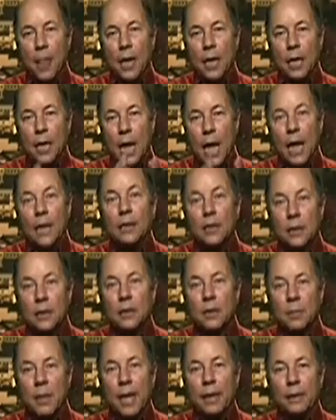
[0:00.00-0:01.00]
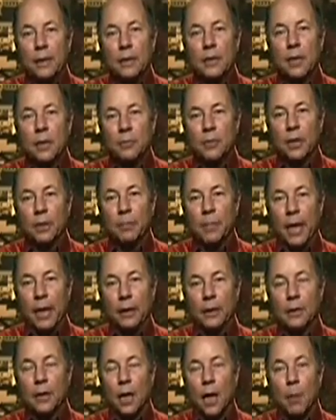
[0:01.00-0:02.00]
not just about the subject
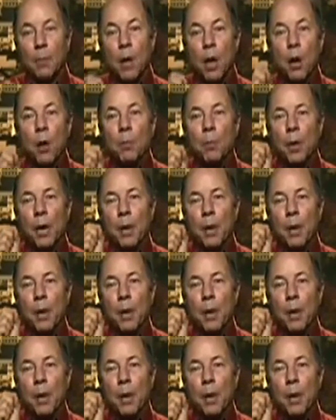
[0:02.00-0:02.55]
matter, Tom, but